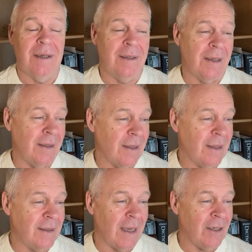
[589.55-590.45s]
They
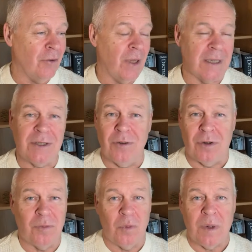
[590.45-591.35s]
said, no, that's
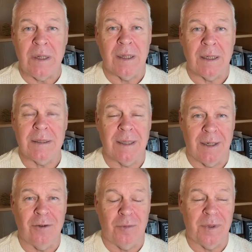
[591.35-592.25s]
not what we think
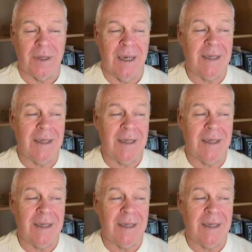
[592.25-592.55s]
psychopathy